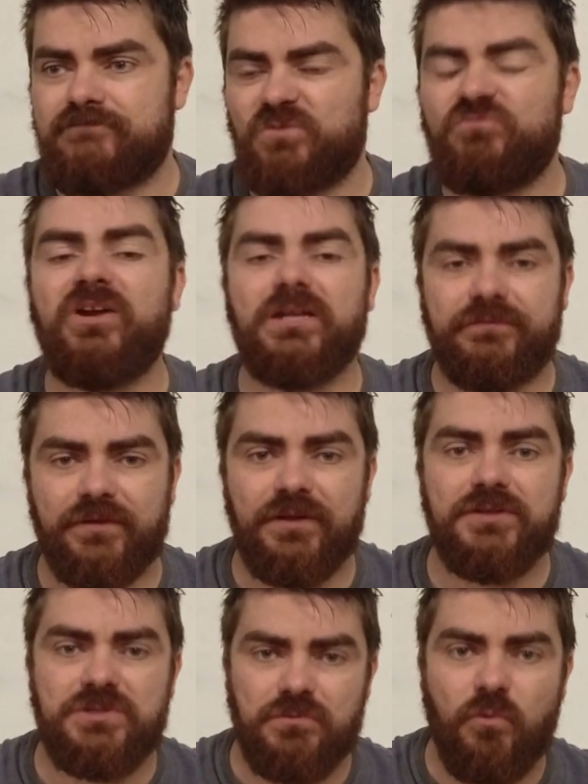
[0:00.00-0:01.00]
relevant
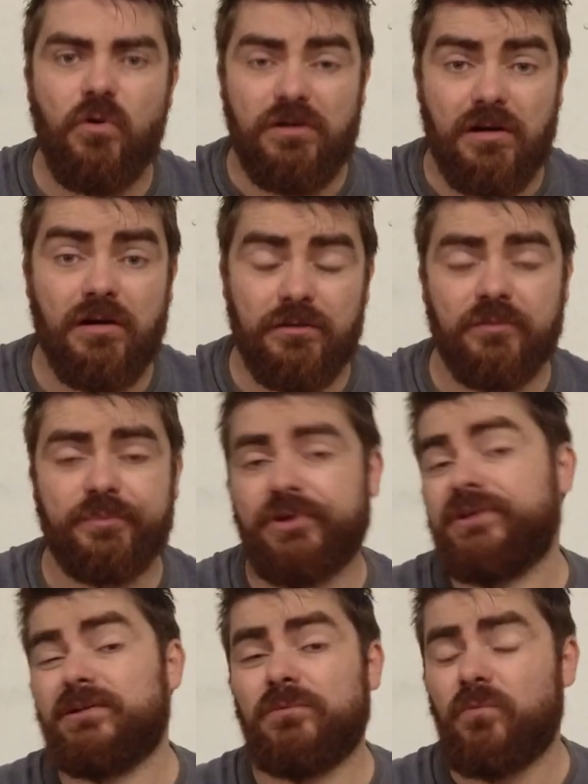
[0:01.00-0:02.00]
as to what car you're
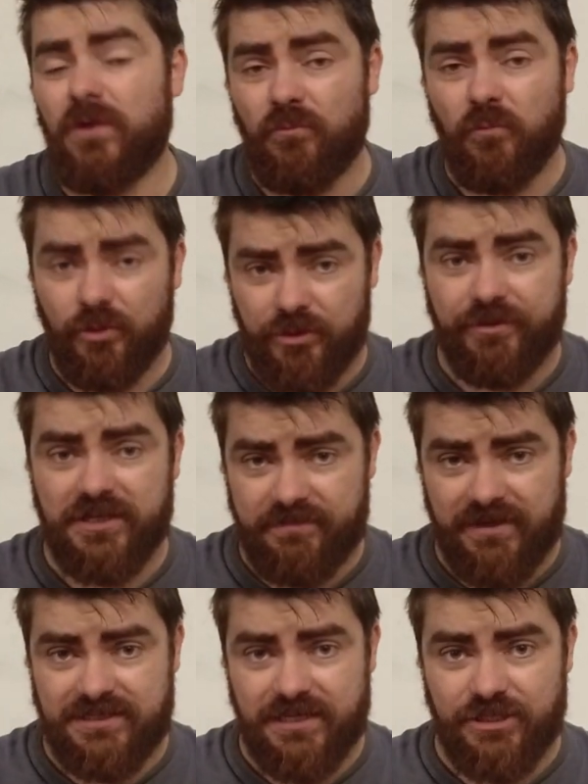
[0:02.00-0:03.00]
putting in and what your
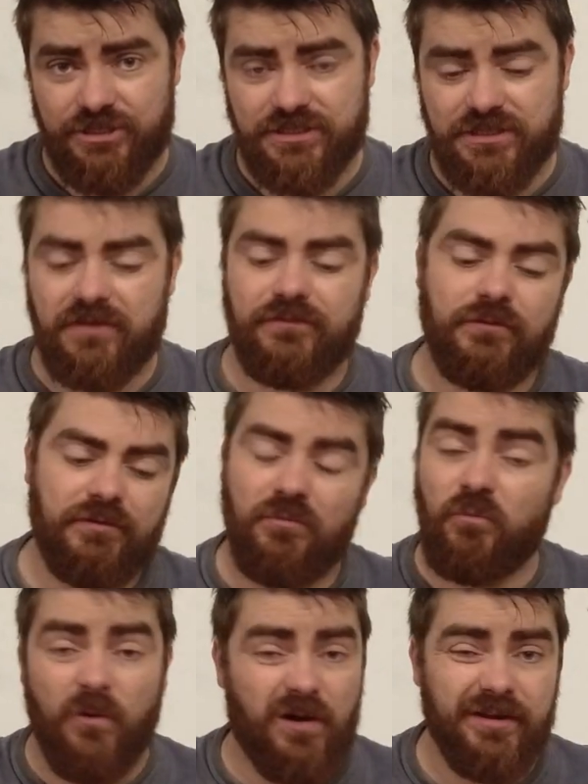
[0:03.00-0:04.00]
expectations are for it
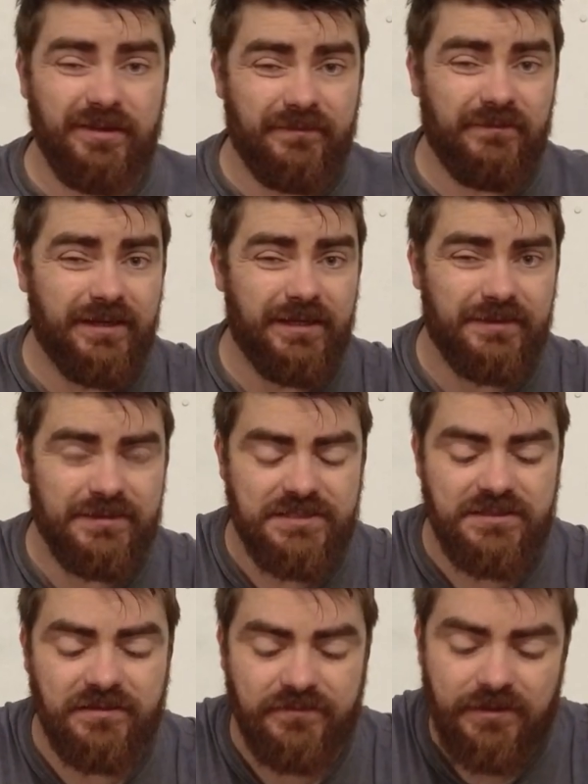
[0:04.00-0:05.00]
and why you're fitting the
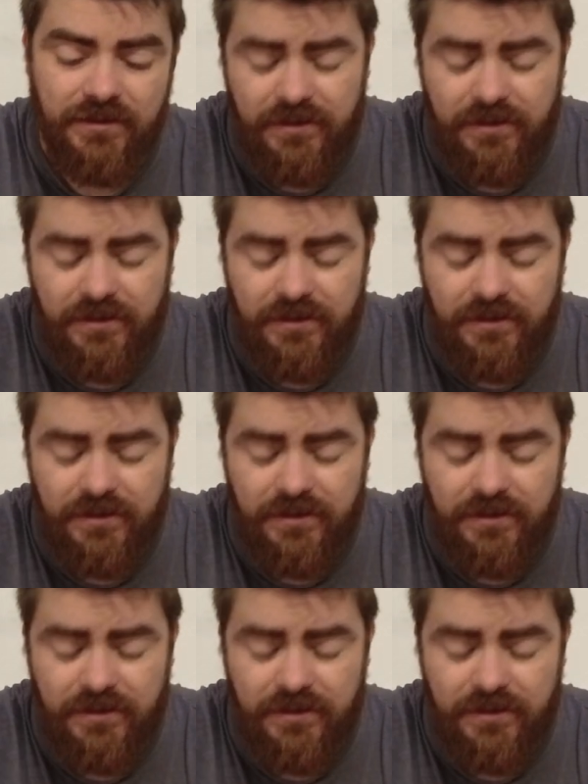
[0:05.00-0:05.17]
stuff.